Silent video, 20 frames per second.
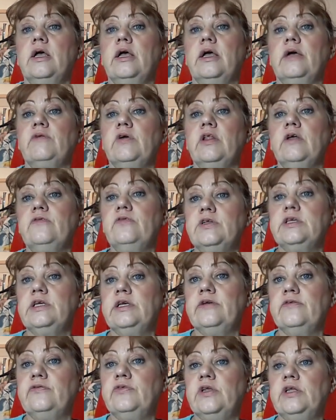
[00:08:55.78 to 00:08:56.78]
Have a lovely
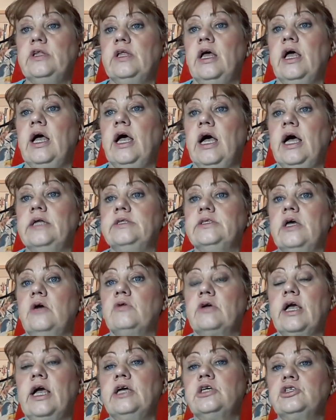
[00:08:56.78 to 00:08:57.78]
evening and I'll
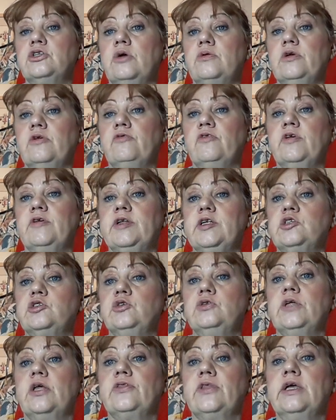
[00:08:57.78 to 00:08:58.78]
catch up with you all very
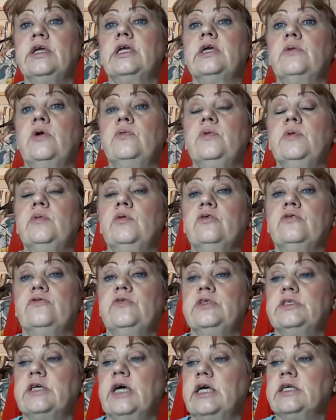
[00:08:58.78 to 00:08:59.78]
soon. I think it will be my look
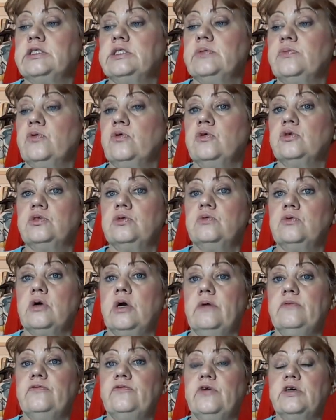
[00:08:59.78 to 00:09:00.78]
fantastic box that will
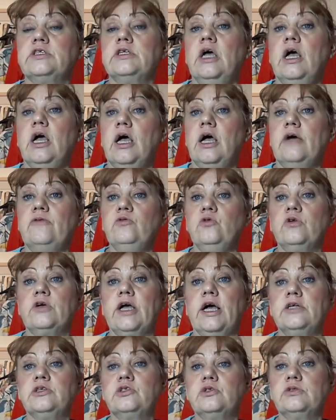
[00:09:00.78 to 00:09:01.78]
come first. I've not
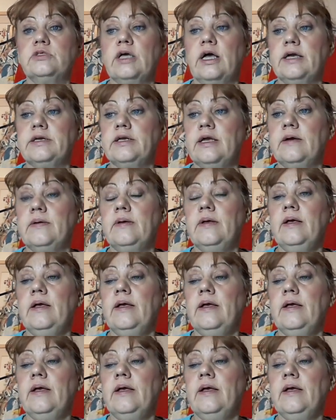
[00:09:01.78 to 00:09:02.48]
cancelled that yet.